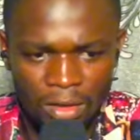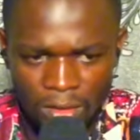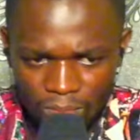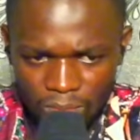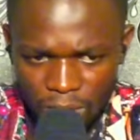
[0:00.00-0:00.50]

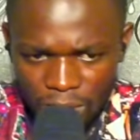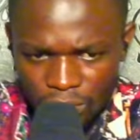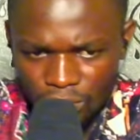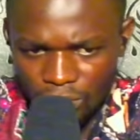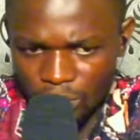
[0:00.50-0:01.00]

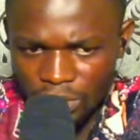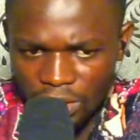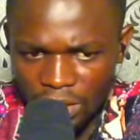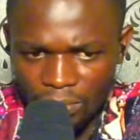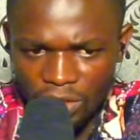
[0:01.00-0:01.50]

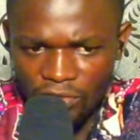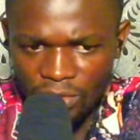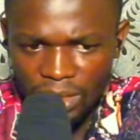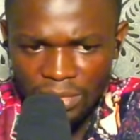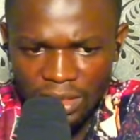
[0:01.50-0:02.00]
If
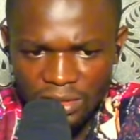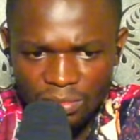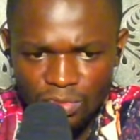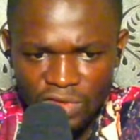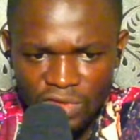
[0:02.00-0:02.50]
opponent plays a
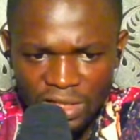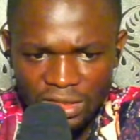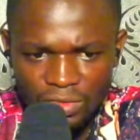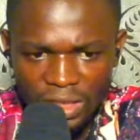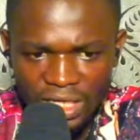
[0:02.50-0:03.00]
move like
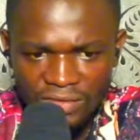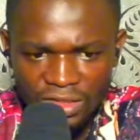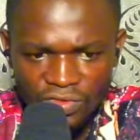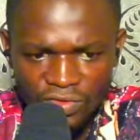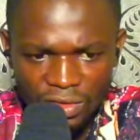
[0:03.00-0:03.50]
this, we have this
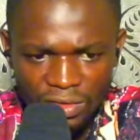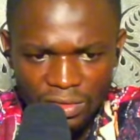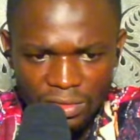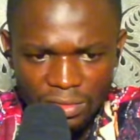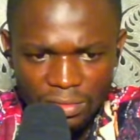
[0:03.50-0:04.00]
fork.
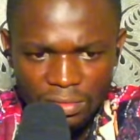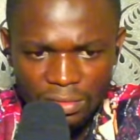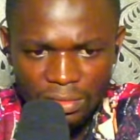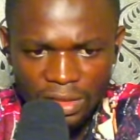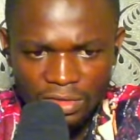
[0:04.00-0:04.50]

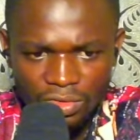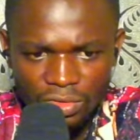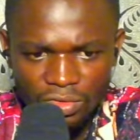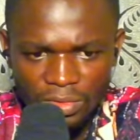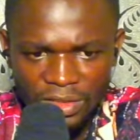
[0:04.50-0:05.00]
That's going
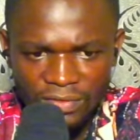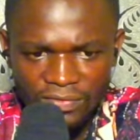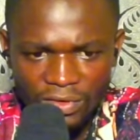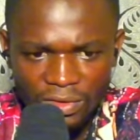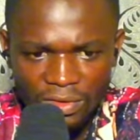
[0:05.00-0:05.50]
to be a
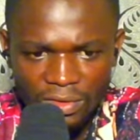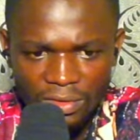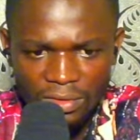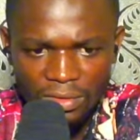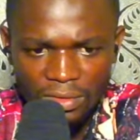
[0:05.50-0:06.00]
fork.
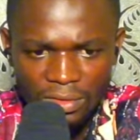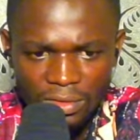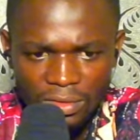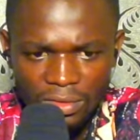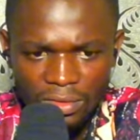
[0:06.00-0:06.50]

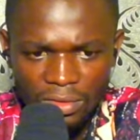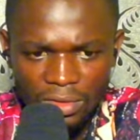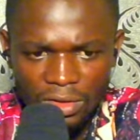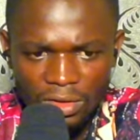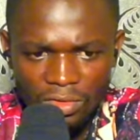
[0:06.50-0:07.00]

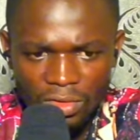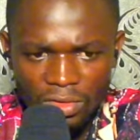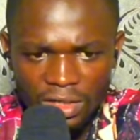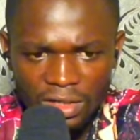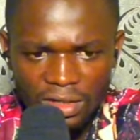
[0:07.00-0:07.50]
Okay, no
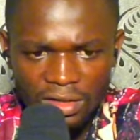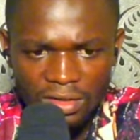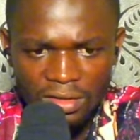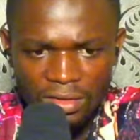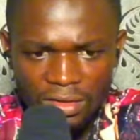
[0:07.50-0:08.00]
longer
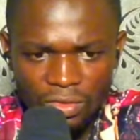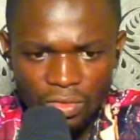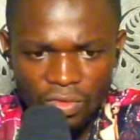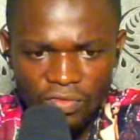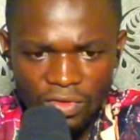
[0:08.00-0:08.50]
a
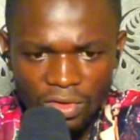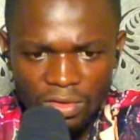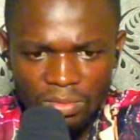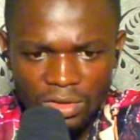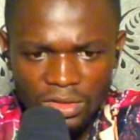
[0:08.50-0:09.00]
rook fork,
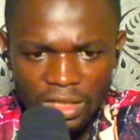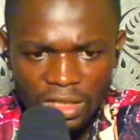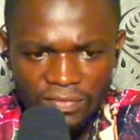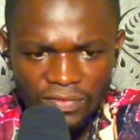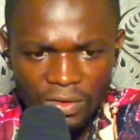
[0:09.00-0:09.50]
but it's still a
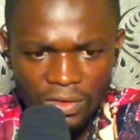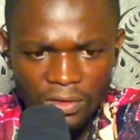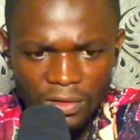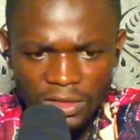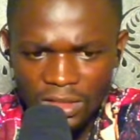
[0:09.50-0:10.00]
fork.
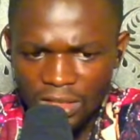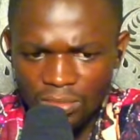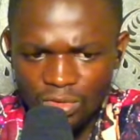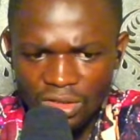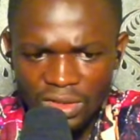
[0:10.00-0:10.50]
I think I'm
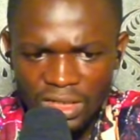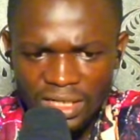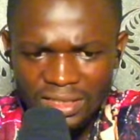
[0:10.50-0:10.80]
okay with that.